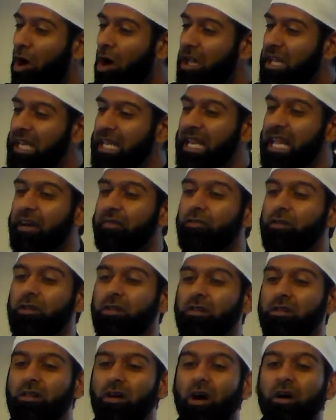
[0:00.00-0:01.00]
small
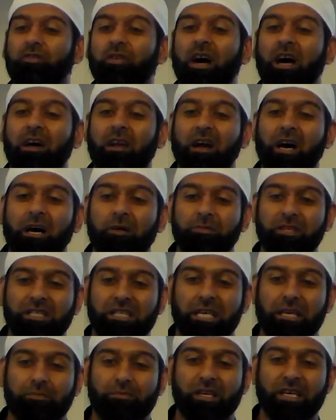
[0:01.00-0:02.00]
level of haram
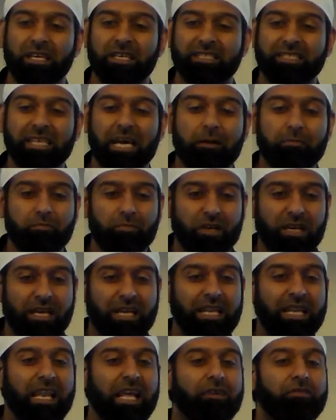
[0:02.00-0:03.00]
in them,
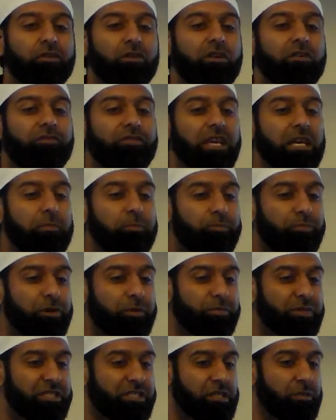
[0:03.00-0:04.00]
some level of
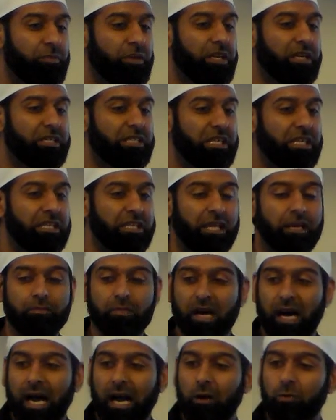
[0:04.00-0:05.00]
impermissibility in
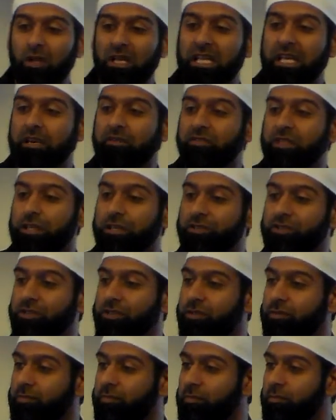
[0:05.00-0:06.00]
them. I will leave
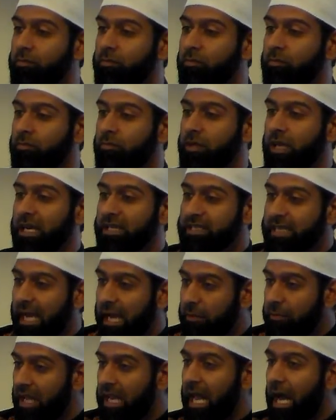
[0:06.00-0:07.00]
these. Yes,
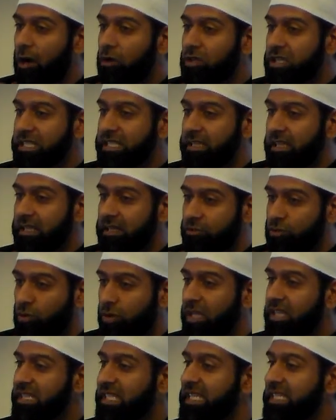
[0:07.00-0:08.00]
I am allowed in
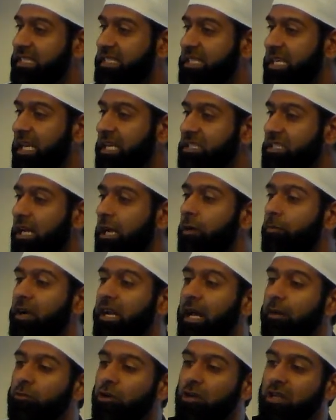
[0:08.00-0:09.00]
doing these things,
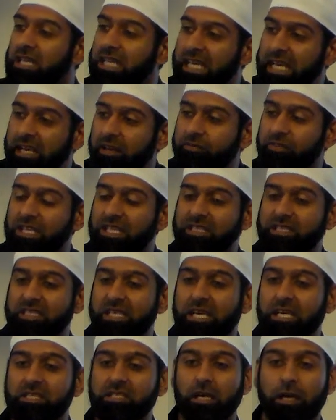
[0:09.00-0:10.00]
but I'm going to leave these
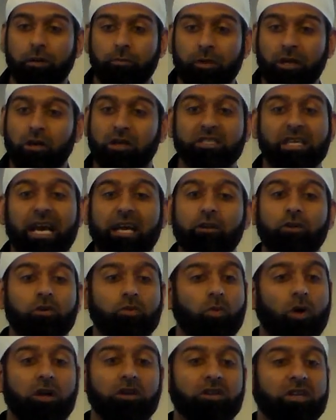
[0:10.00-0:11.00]
things because I
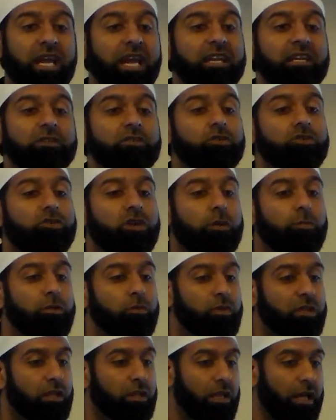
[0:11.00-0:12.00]
don't want to get into
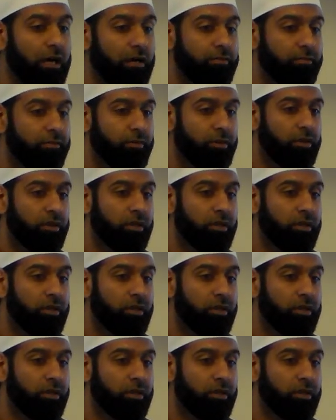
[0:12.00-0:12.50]
trouble with Allah.